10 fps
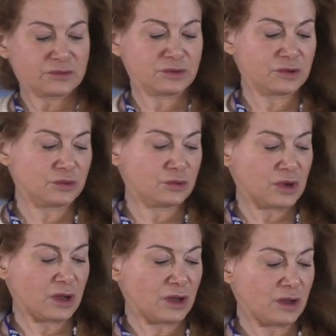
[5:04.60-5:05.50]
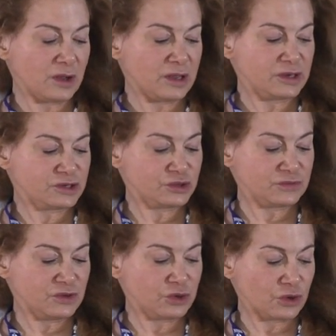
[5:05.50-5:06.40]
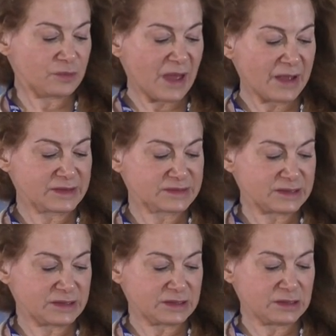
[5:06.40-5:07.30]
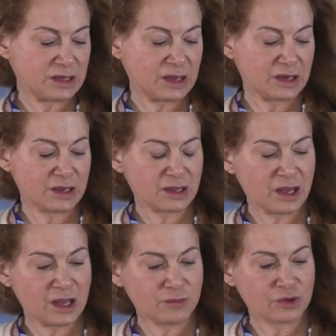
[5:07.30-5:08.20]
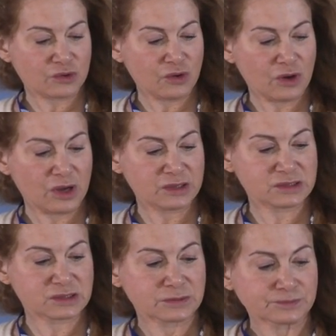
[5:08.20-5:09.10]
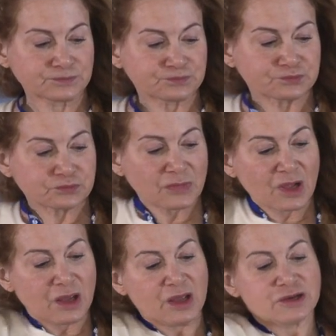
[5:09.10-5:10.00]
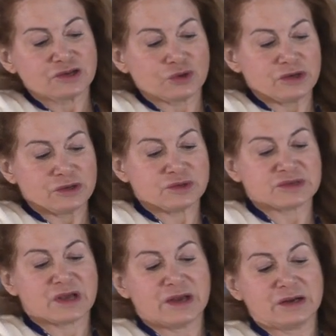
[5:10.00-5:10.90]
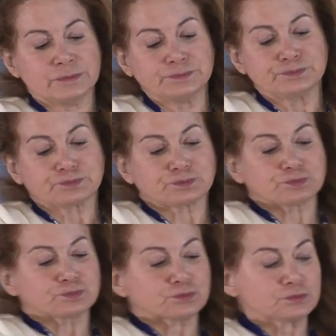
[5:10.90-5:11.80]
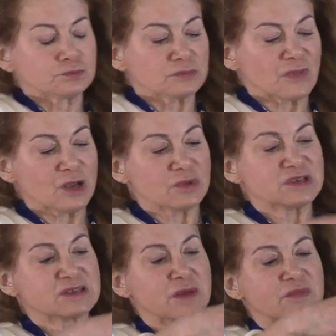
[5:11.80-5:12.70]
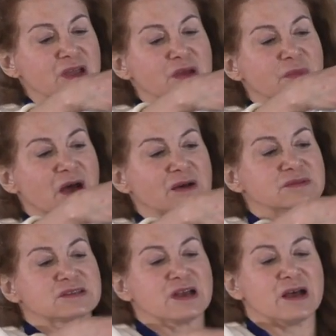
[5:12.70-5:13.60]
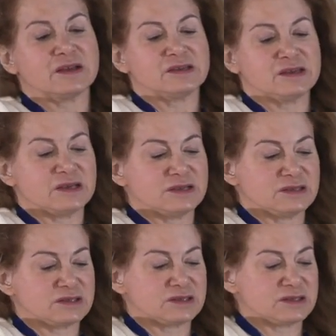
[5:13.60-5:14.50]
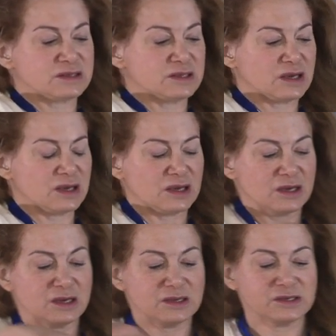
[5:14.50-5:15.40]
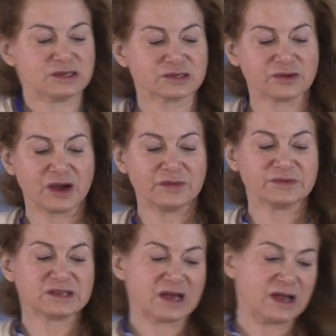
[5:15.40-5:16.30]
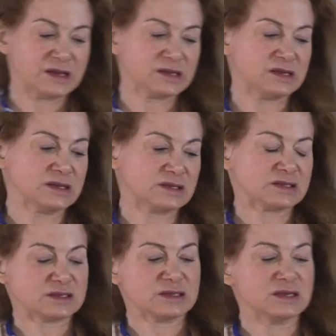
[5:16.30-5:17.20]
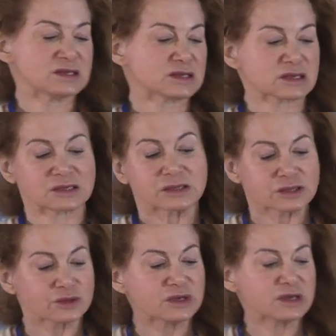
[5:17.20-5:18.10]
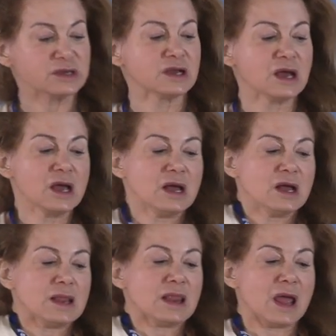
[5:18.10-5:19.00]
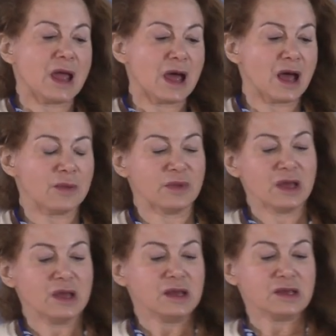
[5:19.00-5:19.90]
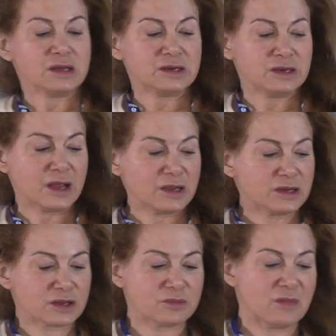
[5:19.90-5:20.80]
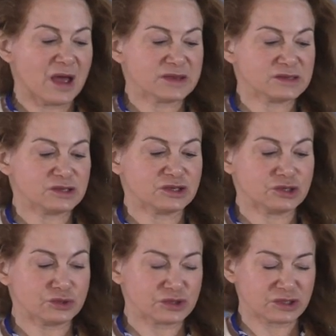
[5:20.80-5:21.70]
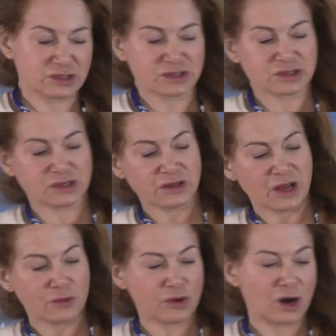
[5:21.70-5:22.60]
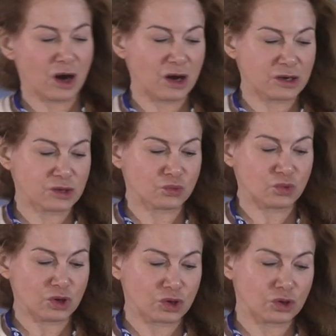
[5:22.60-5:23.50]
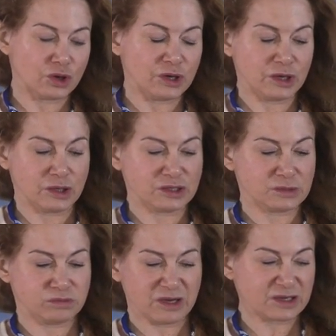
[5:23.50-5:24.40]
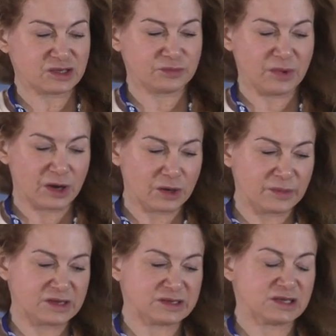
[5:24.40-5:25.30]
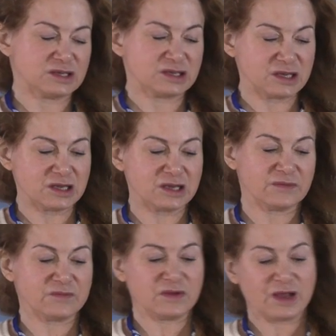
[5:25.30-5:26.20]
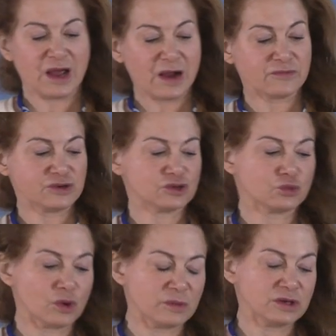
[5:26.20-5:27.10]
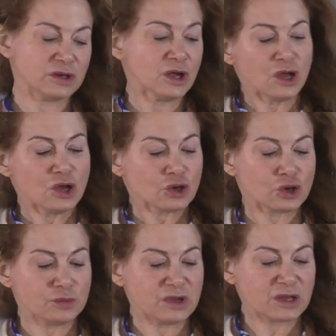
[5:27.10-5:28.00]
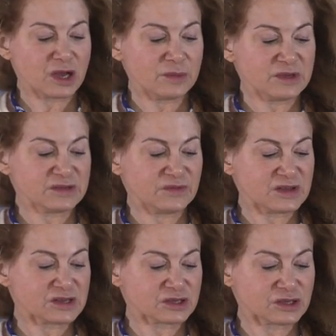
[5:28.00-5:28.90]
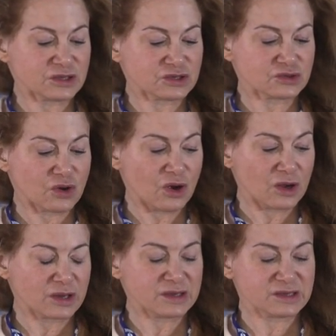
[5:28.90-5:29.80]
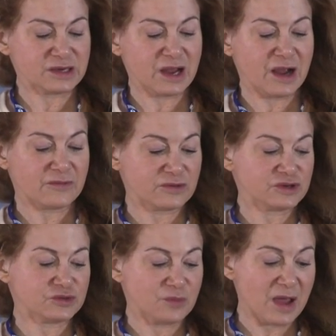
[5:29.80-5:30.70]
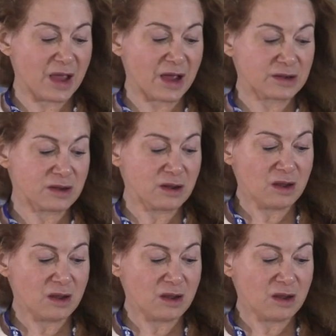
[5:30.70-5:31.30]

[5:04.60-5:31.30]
through an issue of New York Magazine, and I came across a short news item. It was something about scientists. It described scientists in a secluded lab in Natick, Massachusetts, and they were hard at work on an experiment to see if the average woman could become as physically strong as an average man.